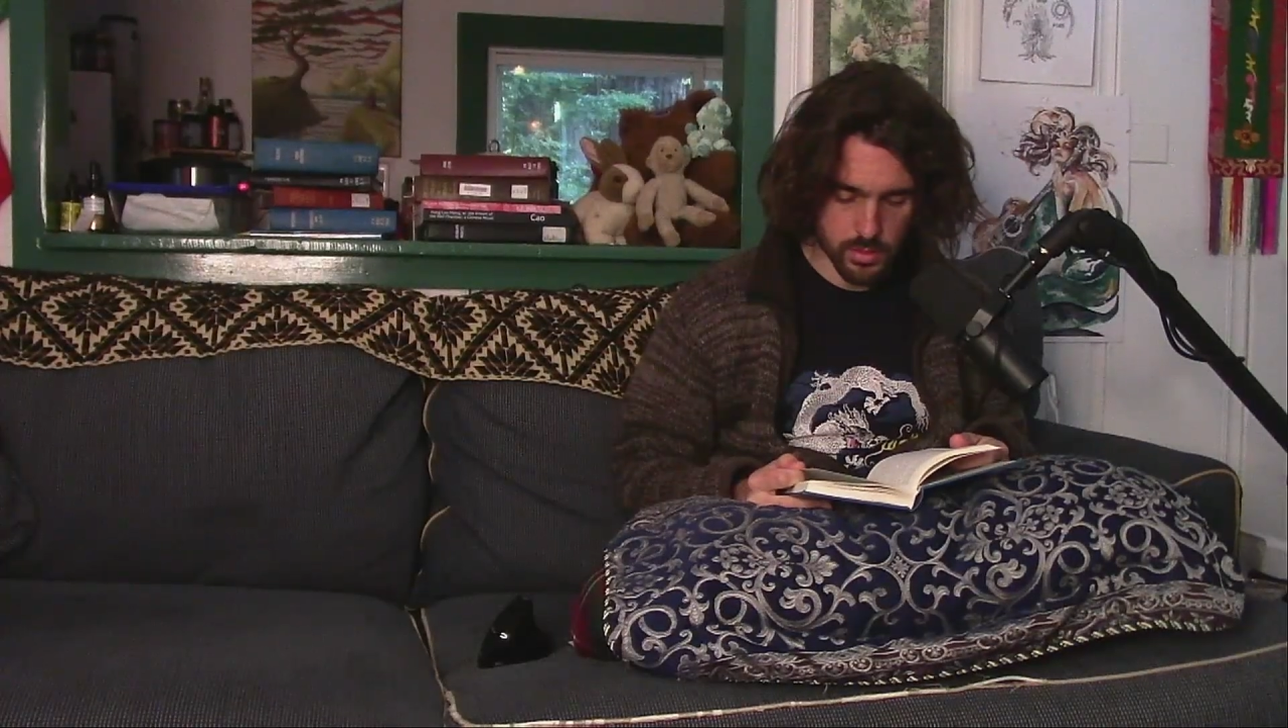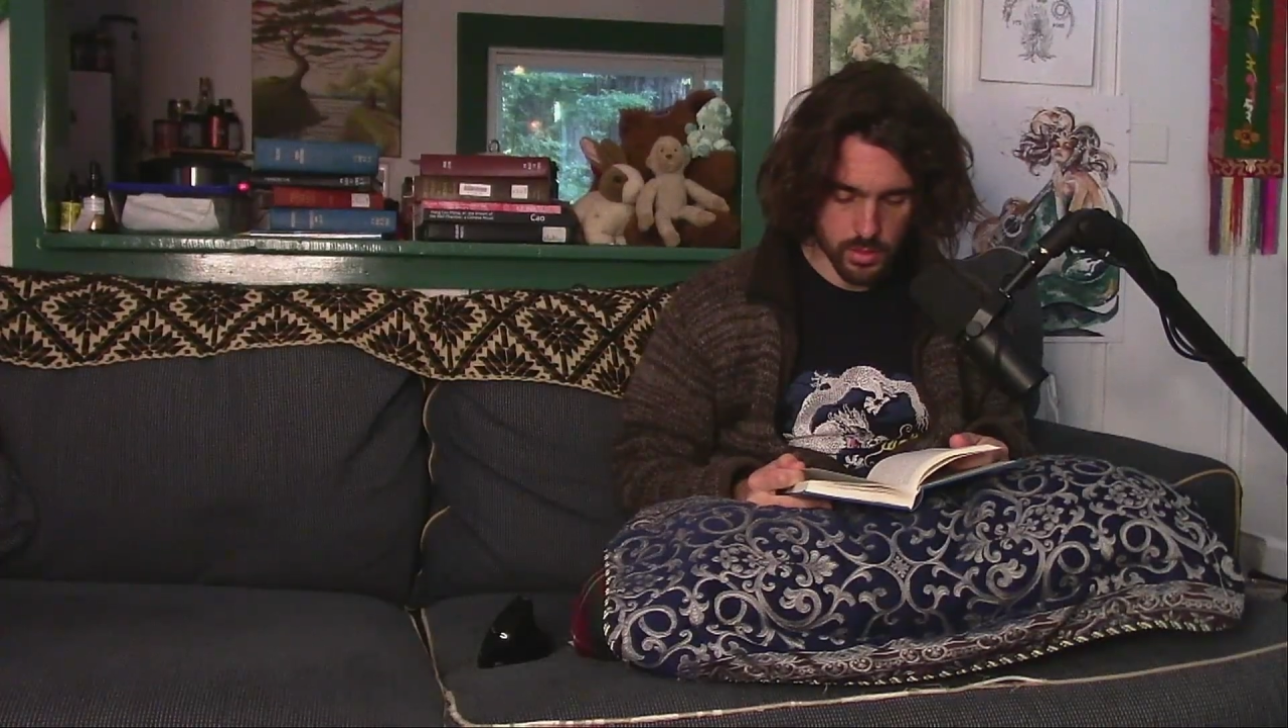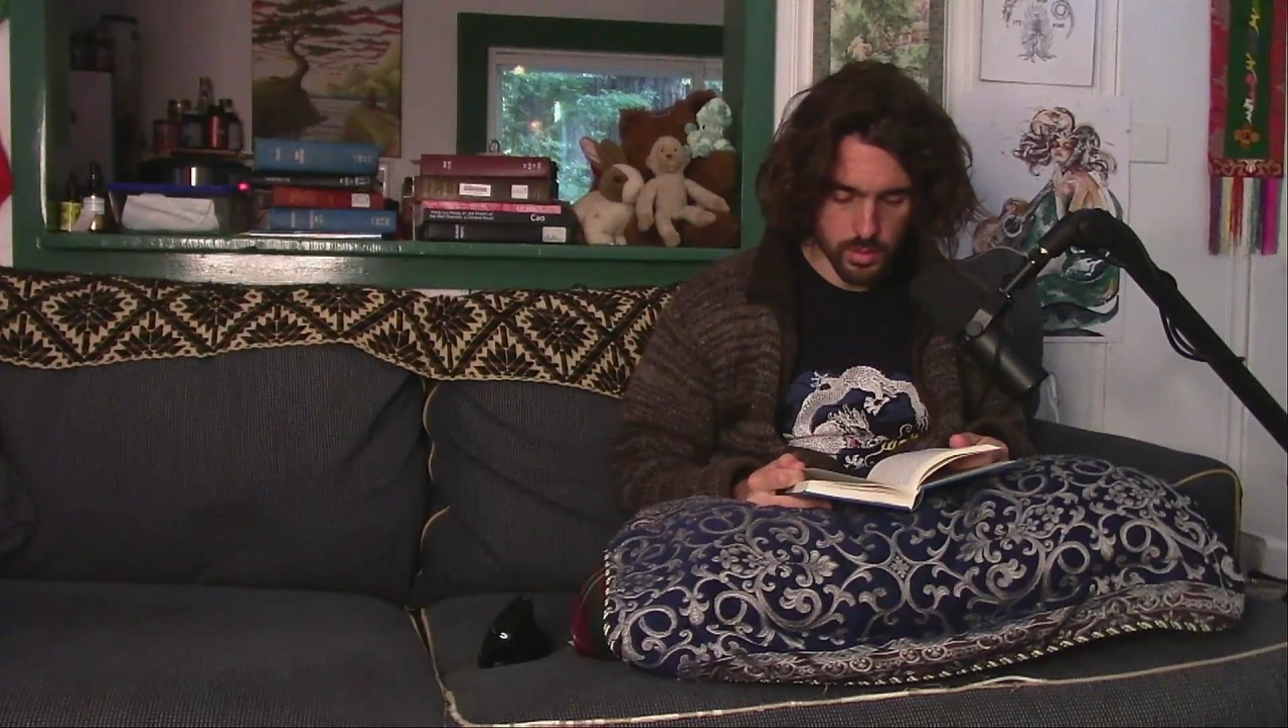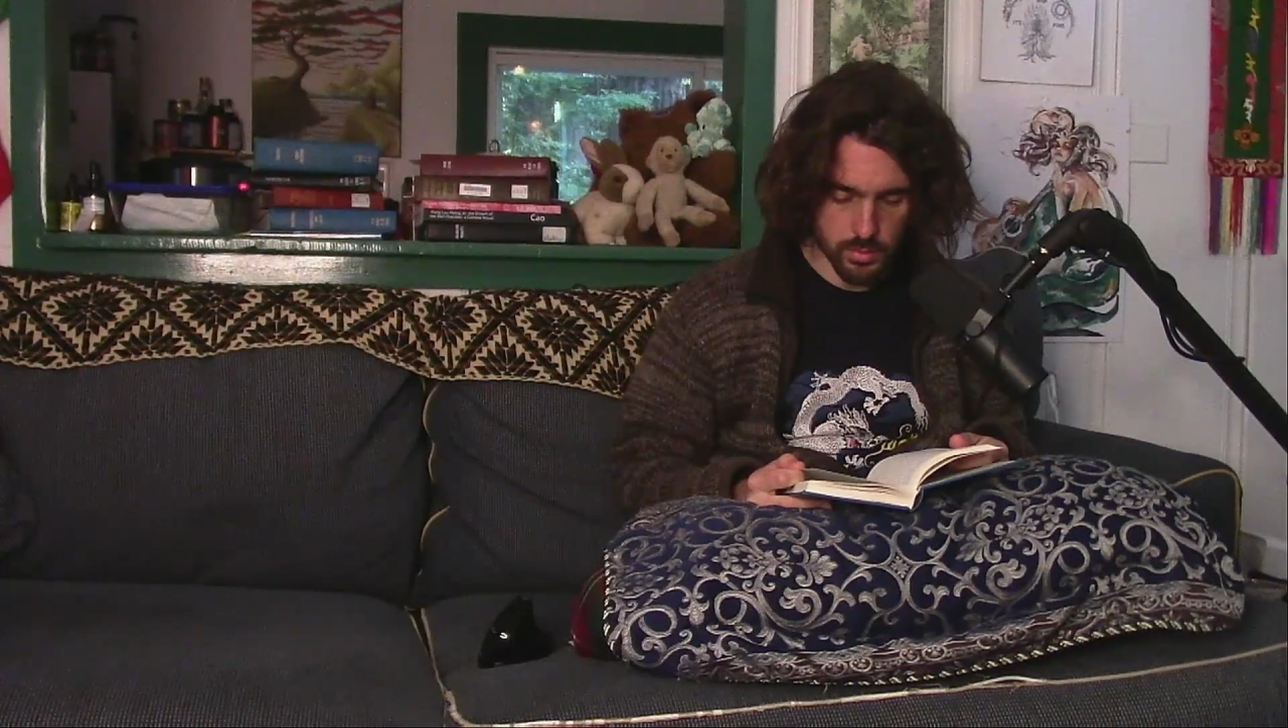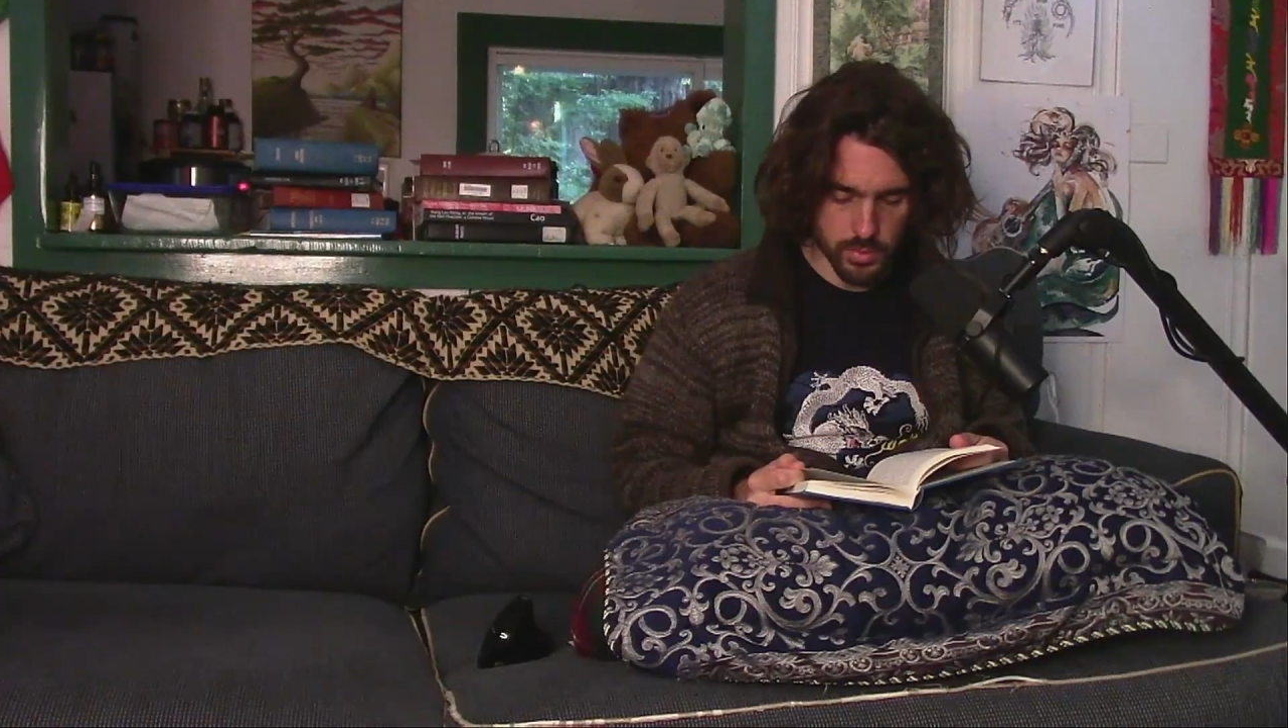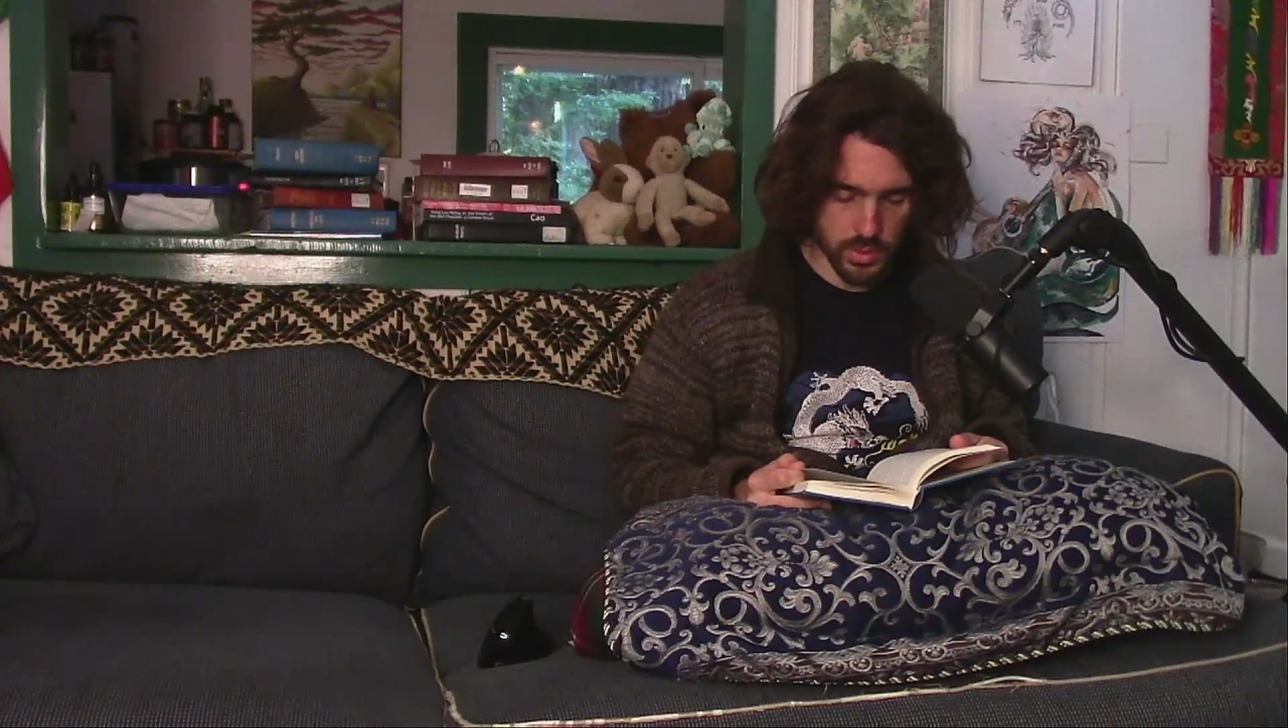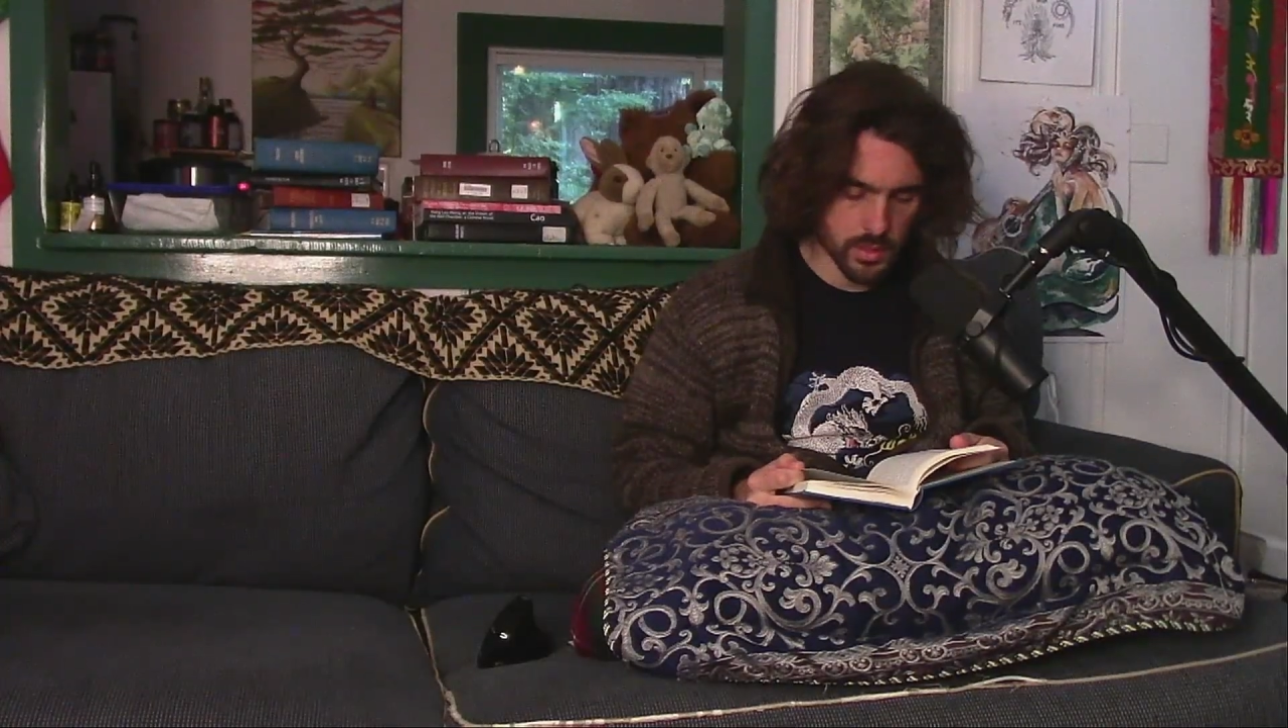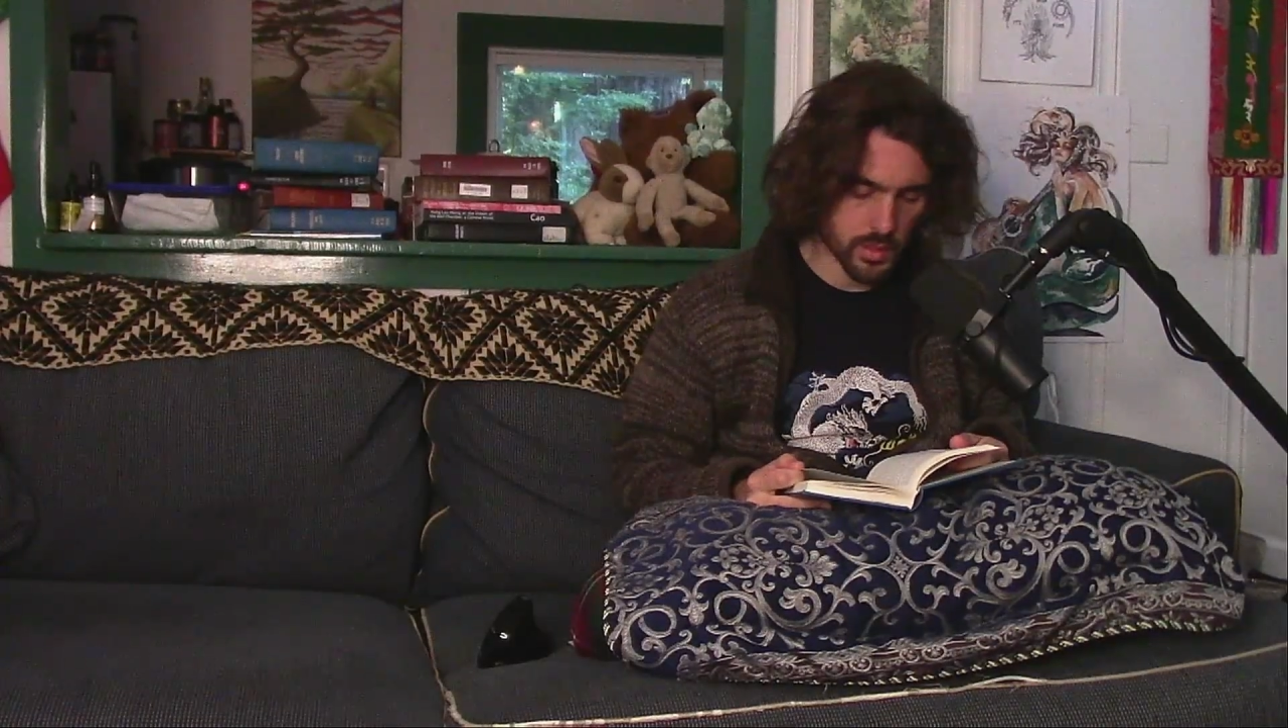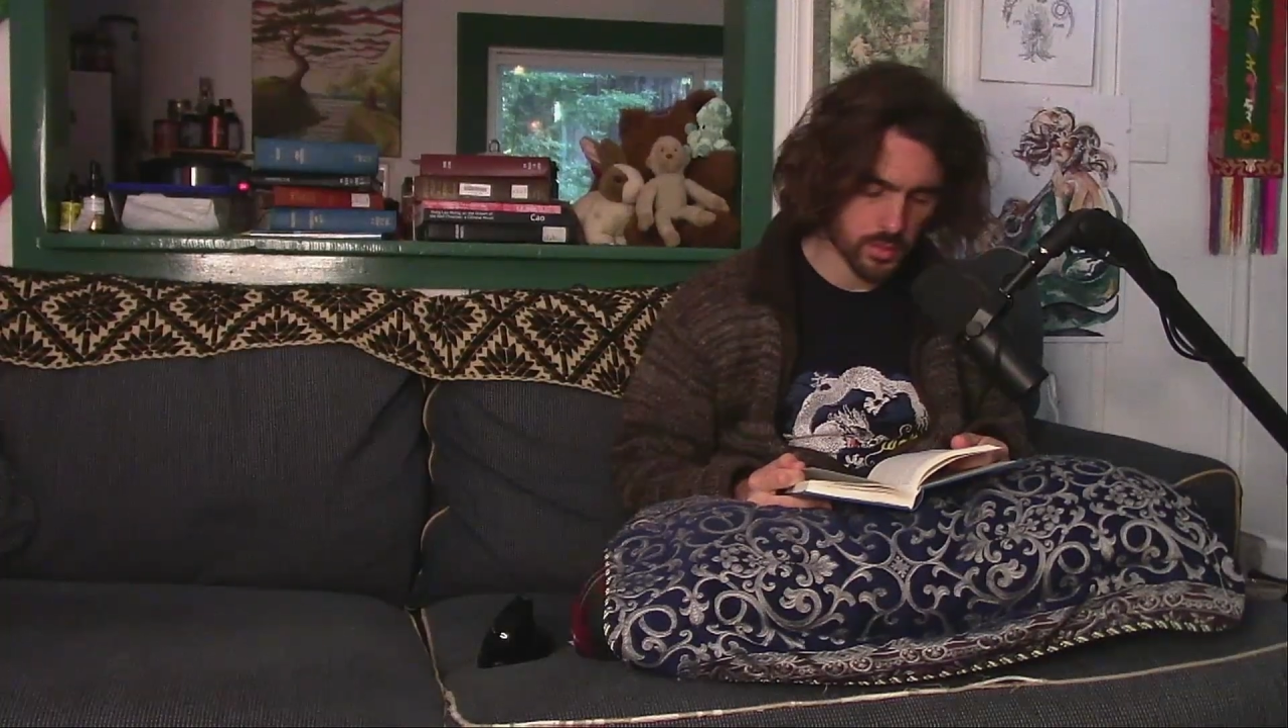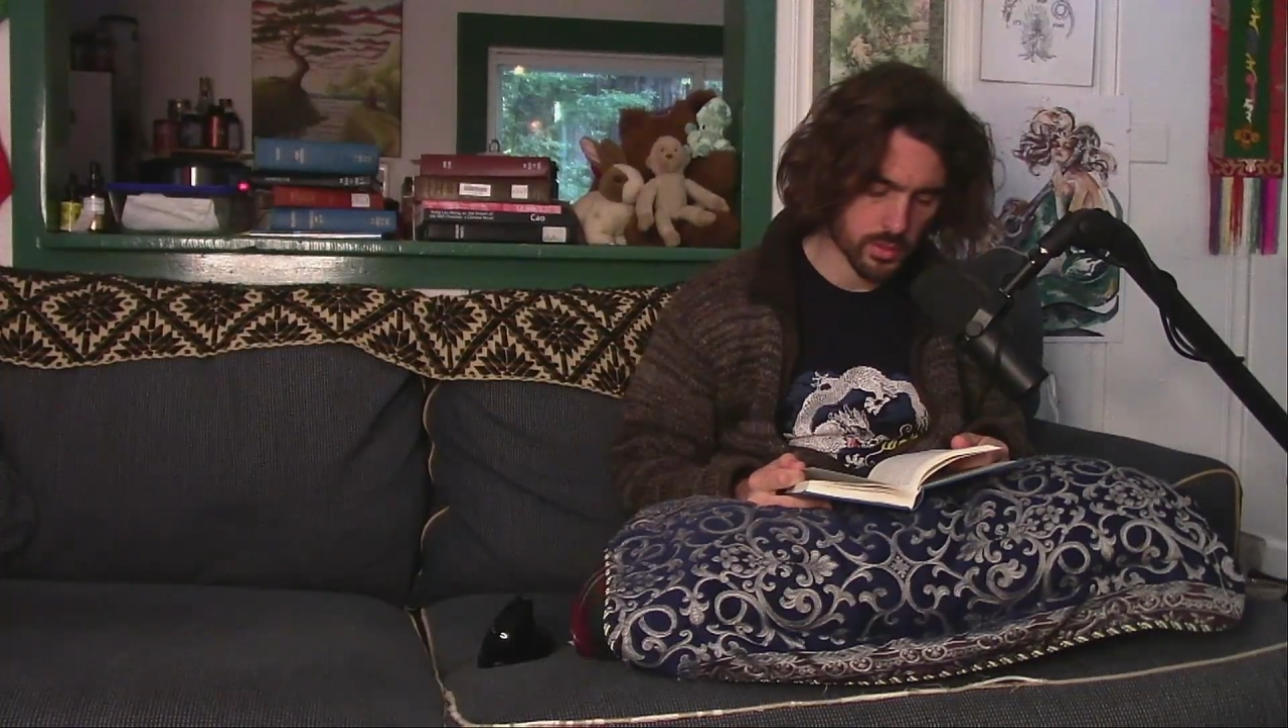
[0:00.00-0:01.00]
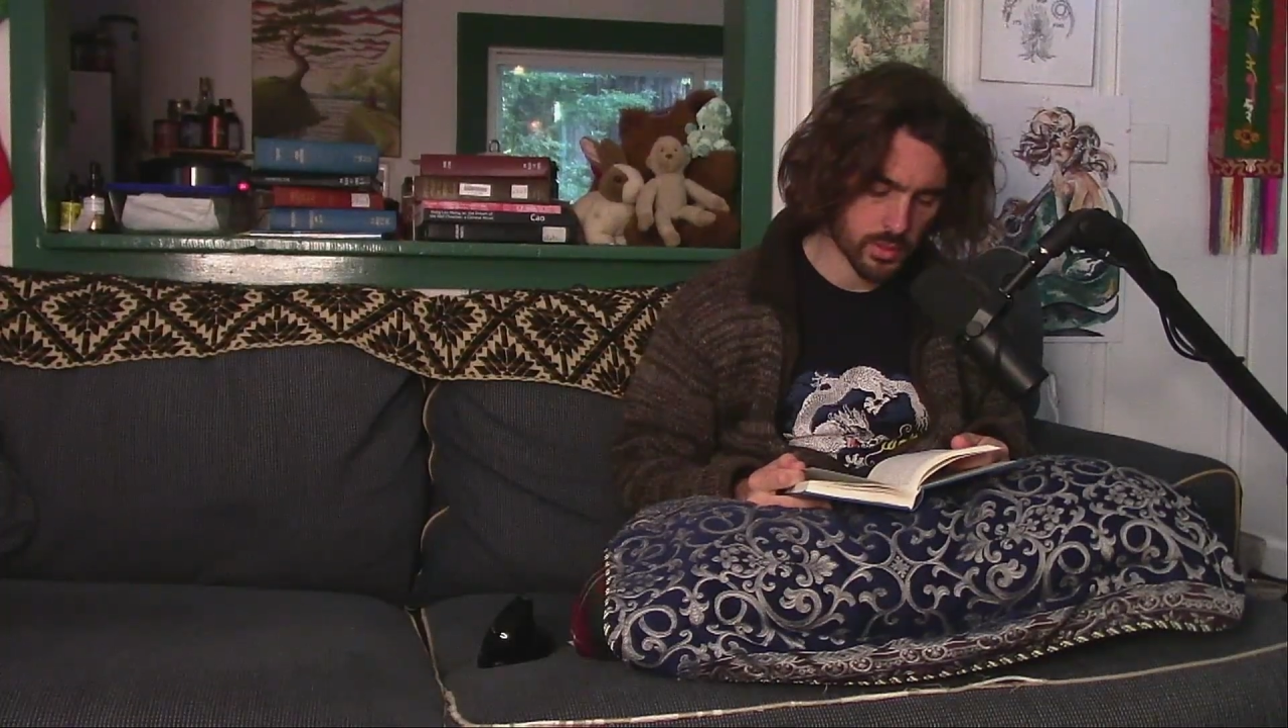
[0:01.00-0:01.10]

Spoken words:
comprehending only